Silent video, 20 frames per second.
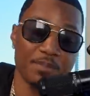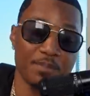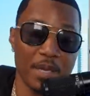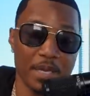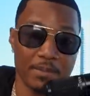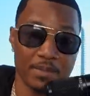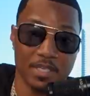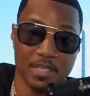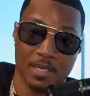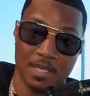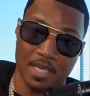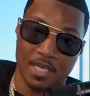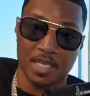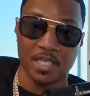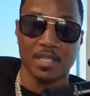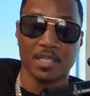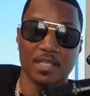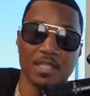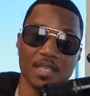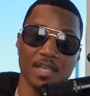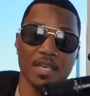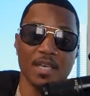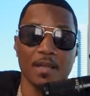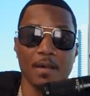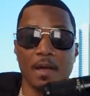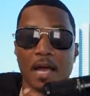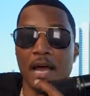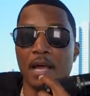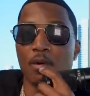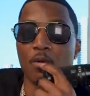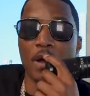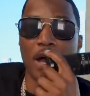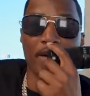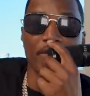baby. You dig? I don't